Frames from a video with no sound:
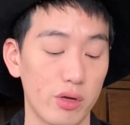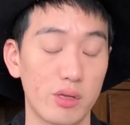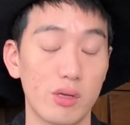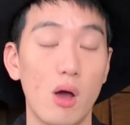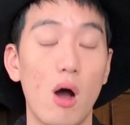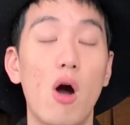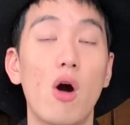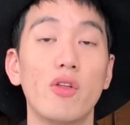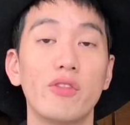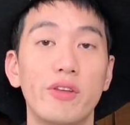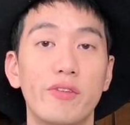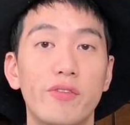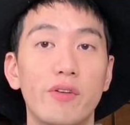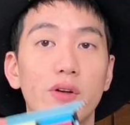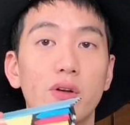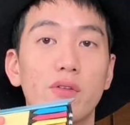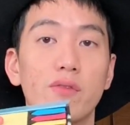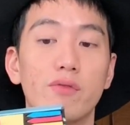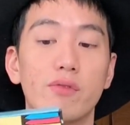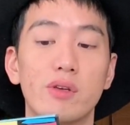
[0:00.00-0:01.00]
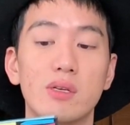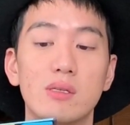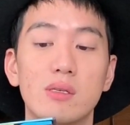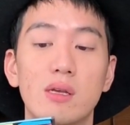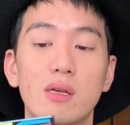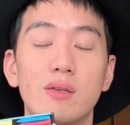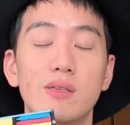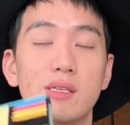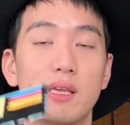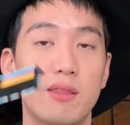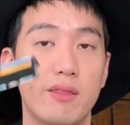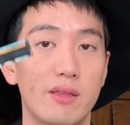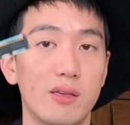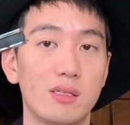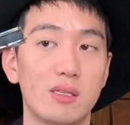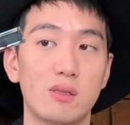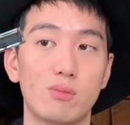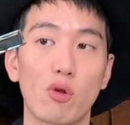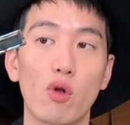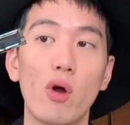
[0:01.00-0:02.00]
all different of reasons, and this
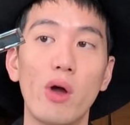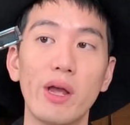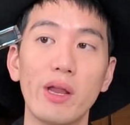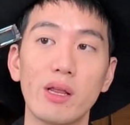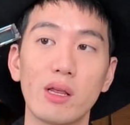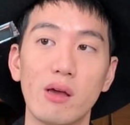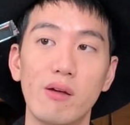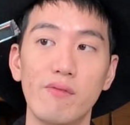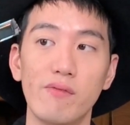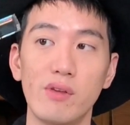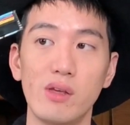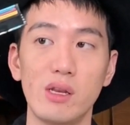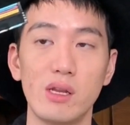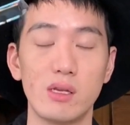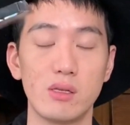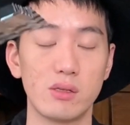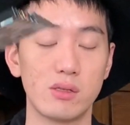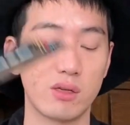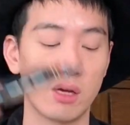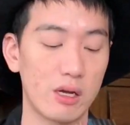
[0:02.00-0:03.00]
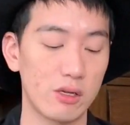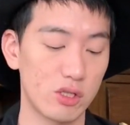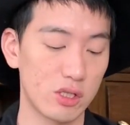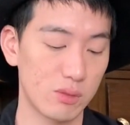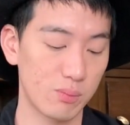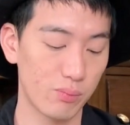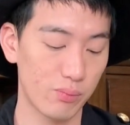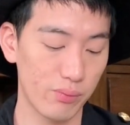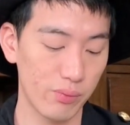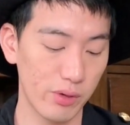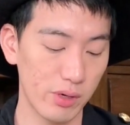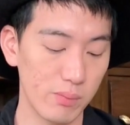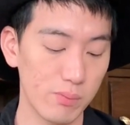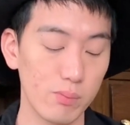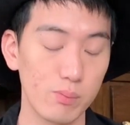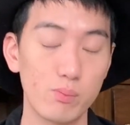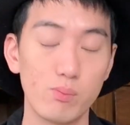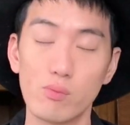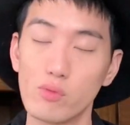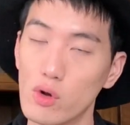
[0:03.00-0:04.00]
is quite convenient, so I just
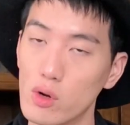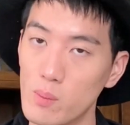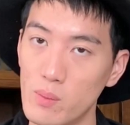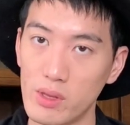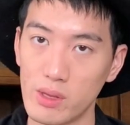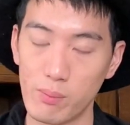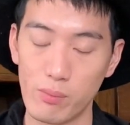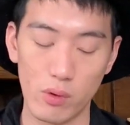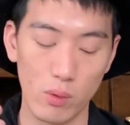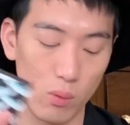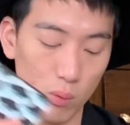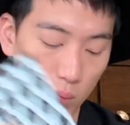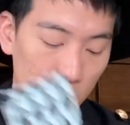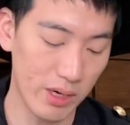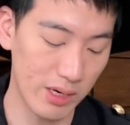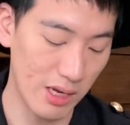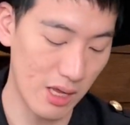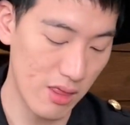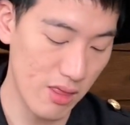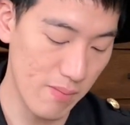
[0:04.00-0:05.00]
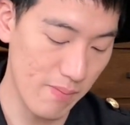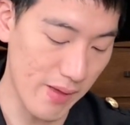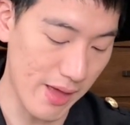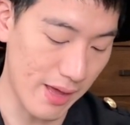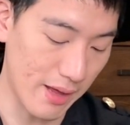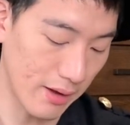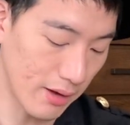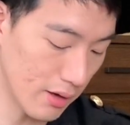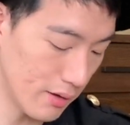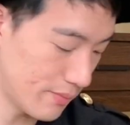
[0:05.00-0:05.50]
normally put one in the bag.